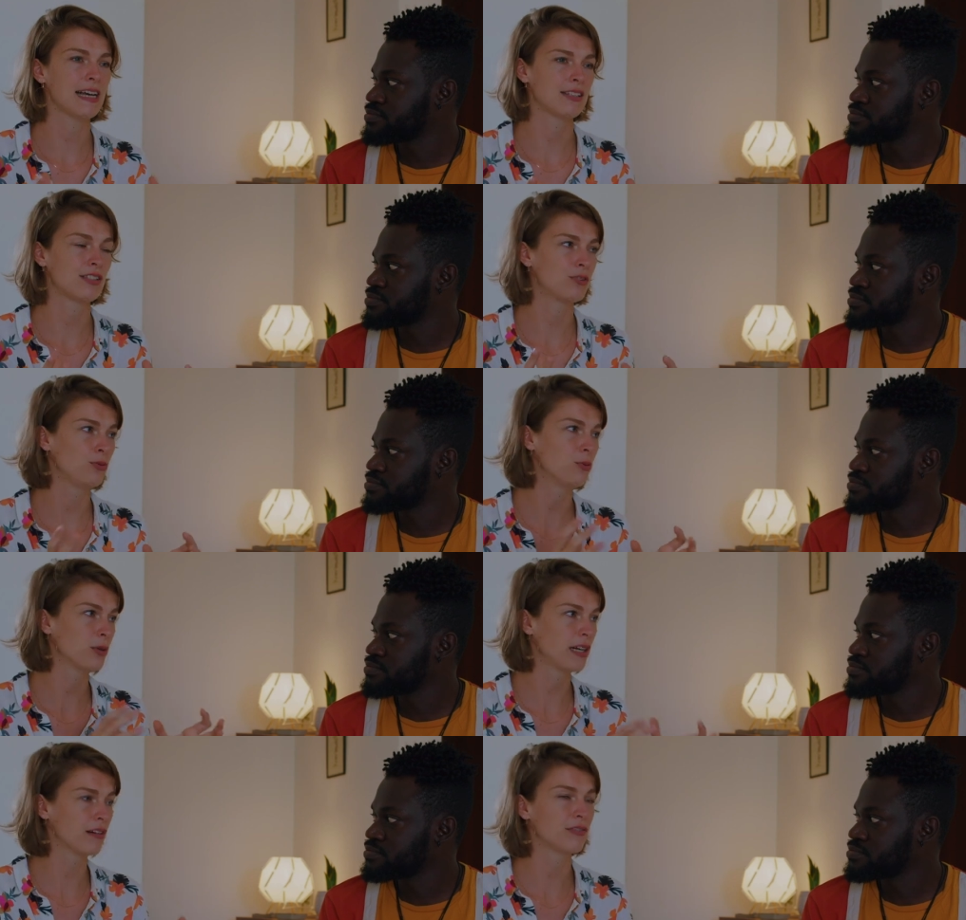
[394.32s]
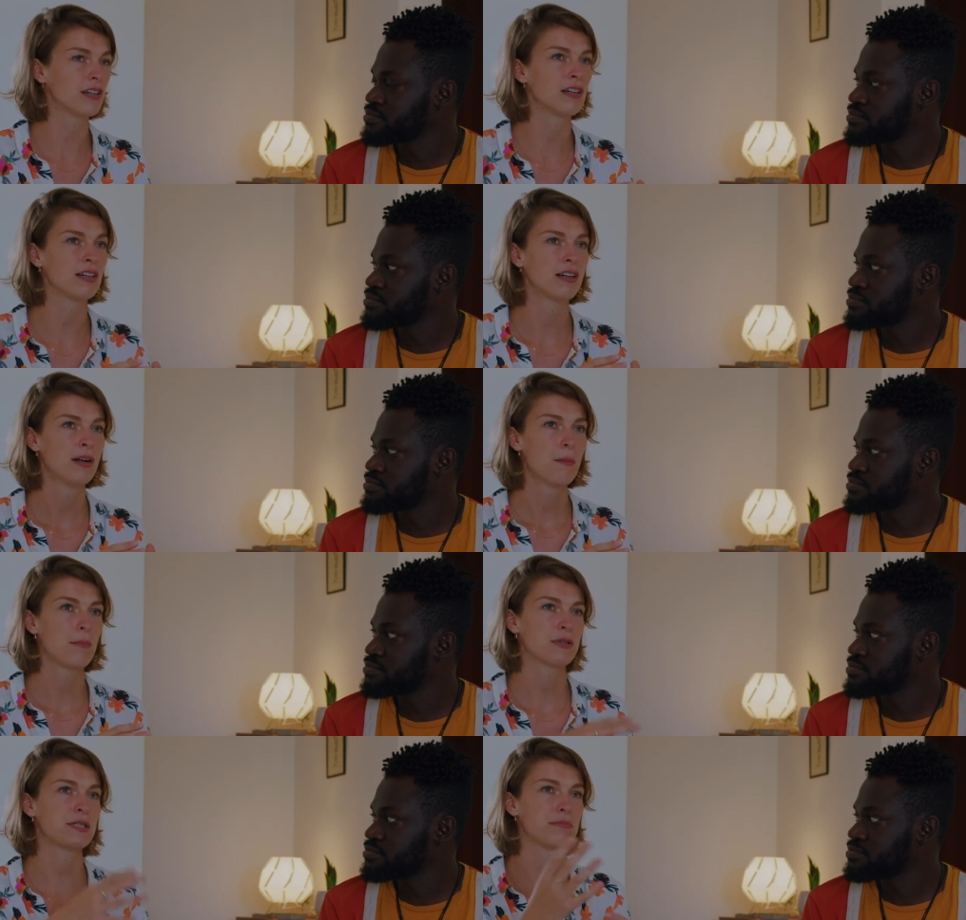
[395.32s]
Speaker 1: yes to whatever
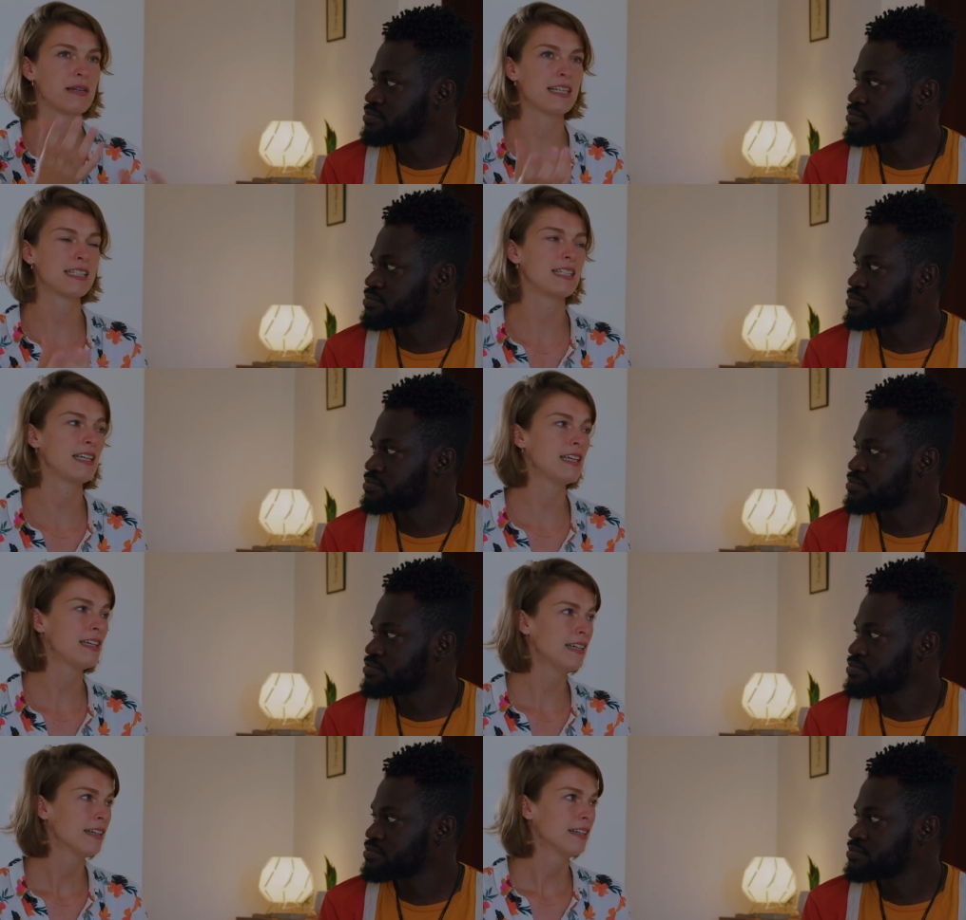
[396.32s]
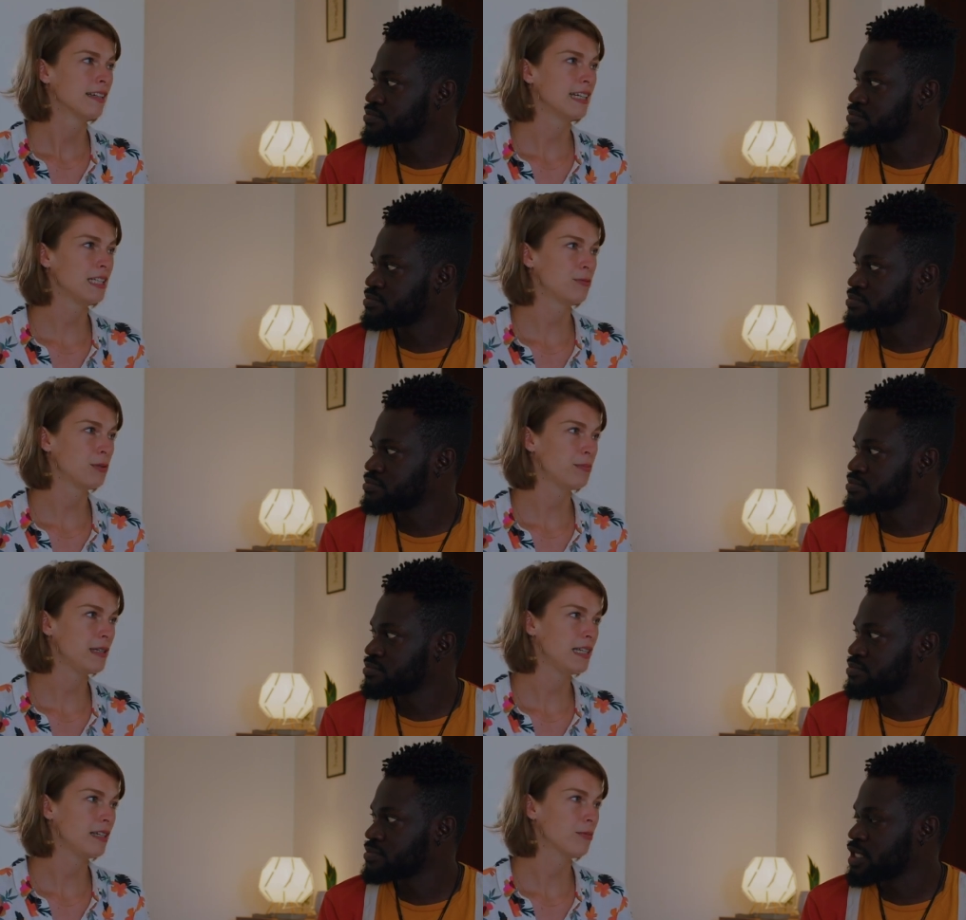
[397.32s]
possibility it would
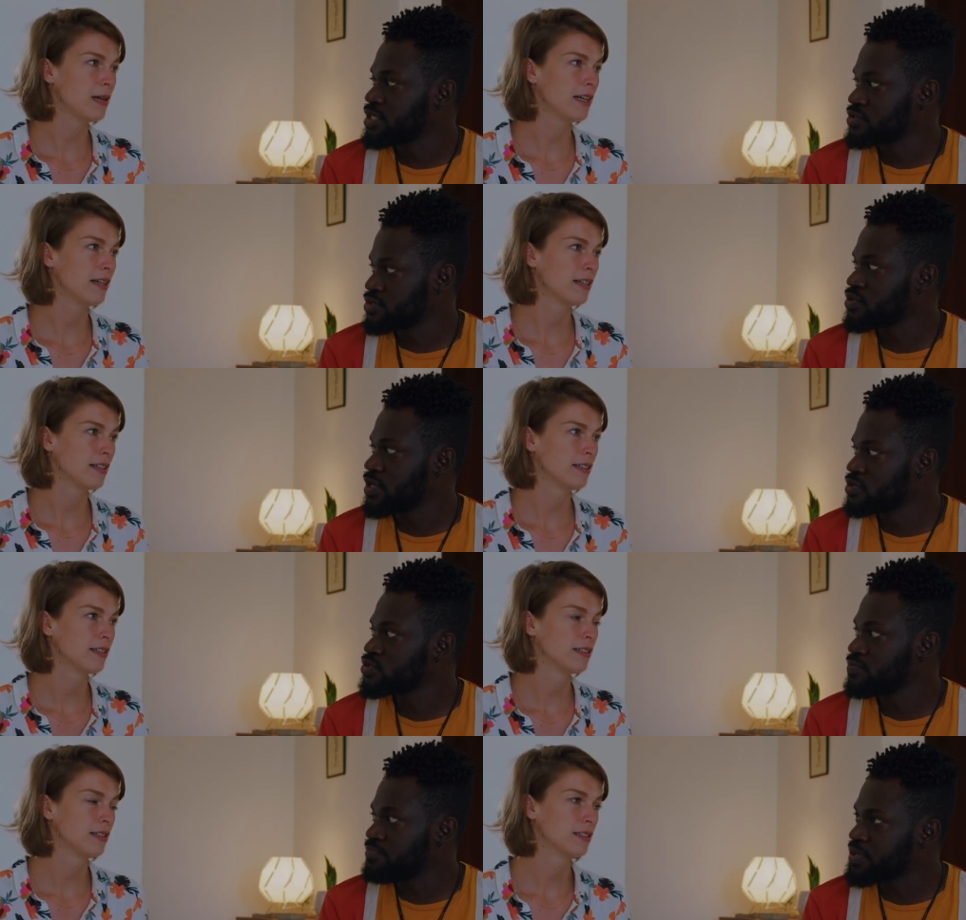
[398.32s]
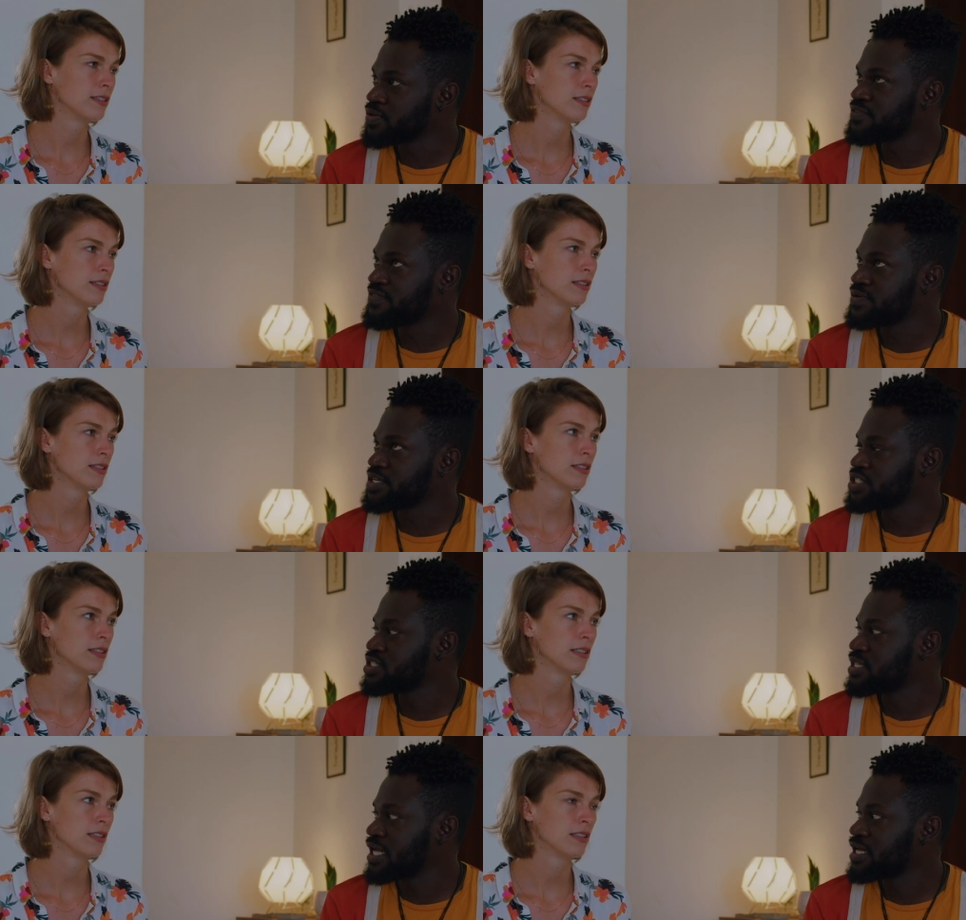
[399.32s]
be. Right? And also,
Speaker 2: and also build a
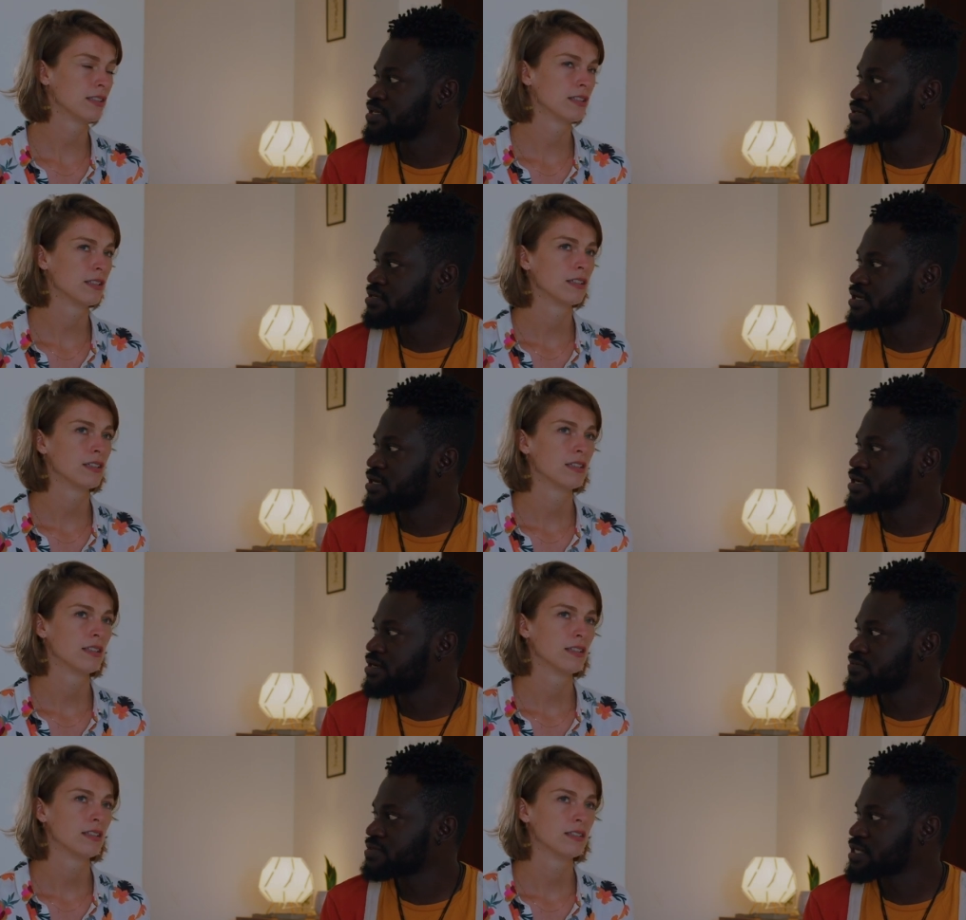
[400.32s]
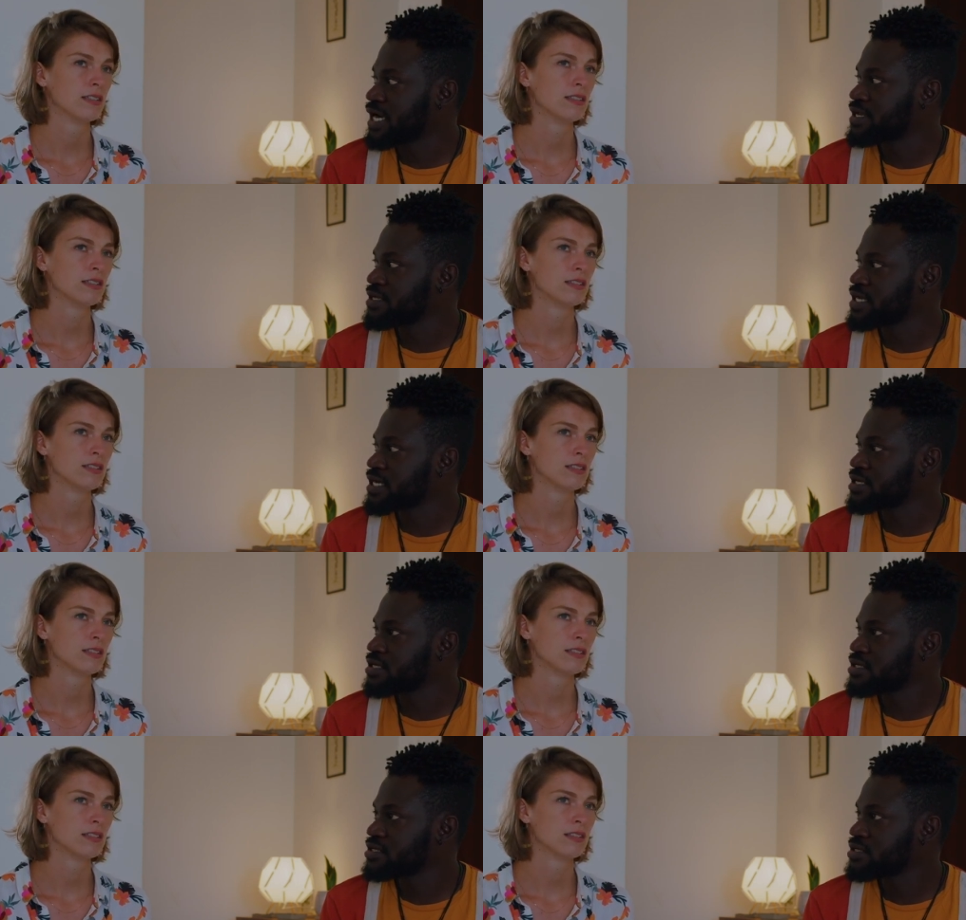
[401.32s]
foundation that um, kind of like
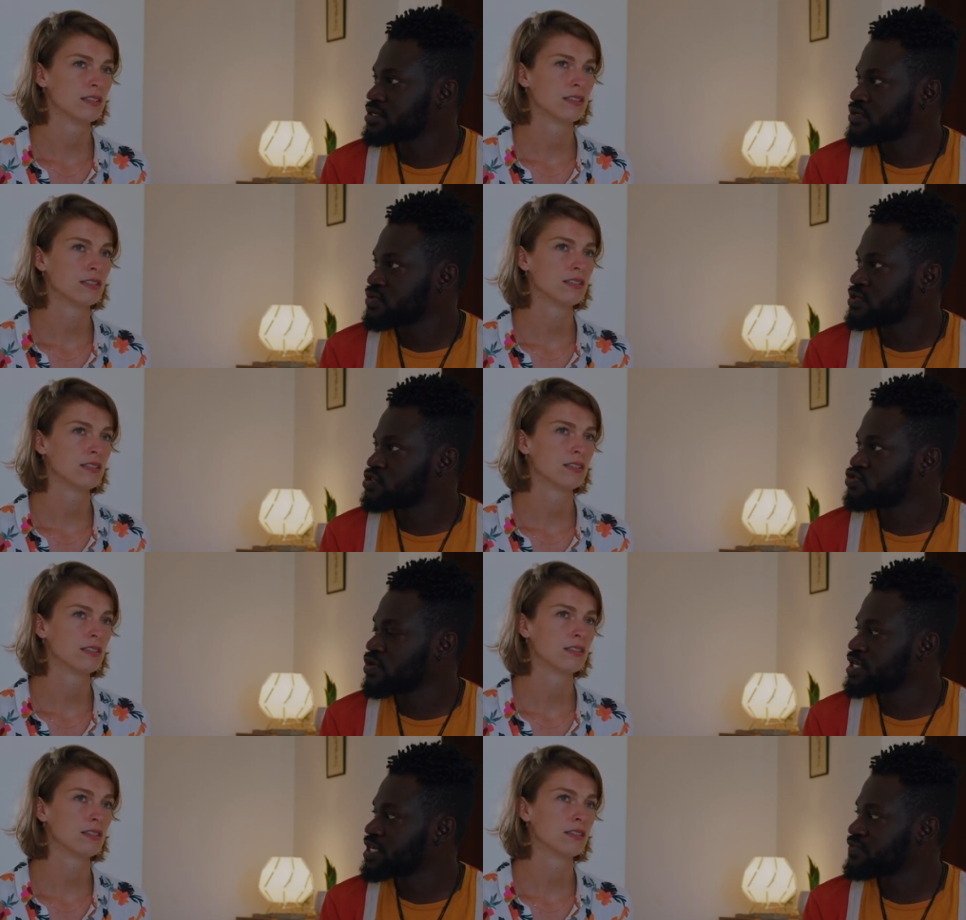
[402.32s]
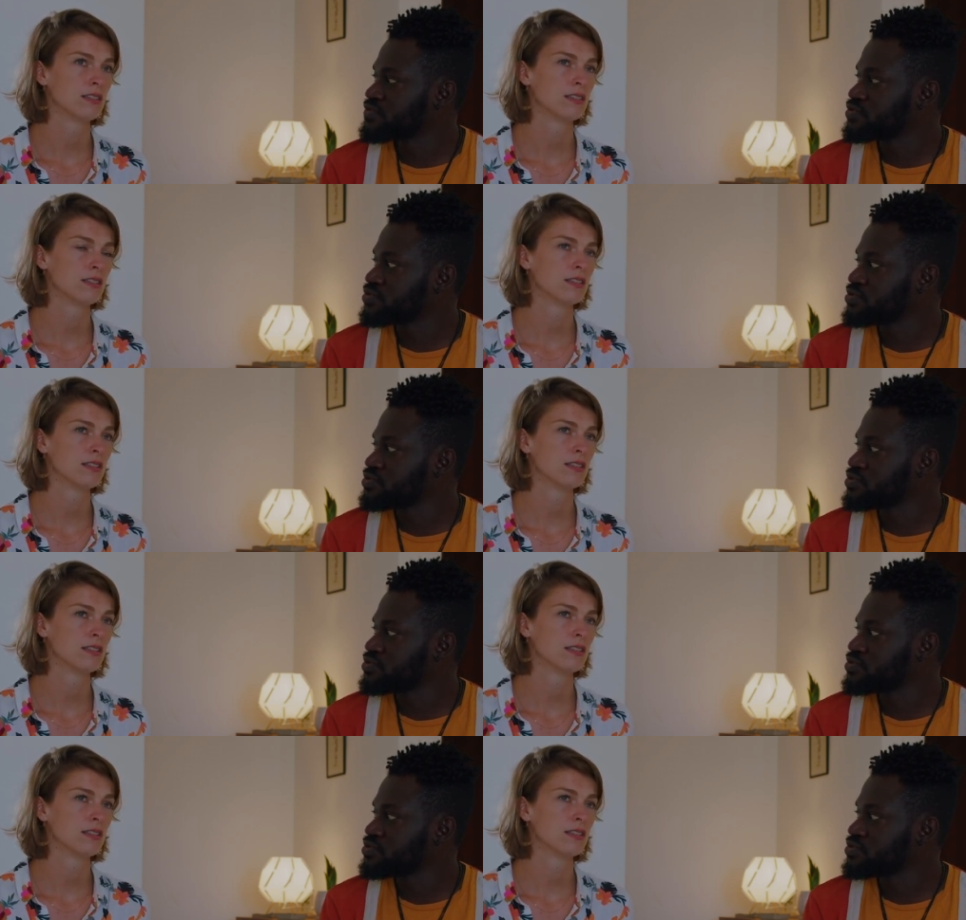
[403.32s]
was strong enough to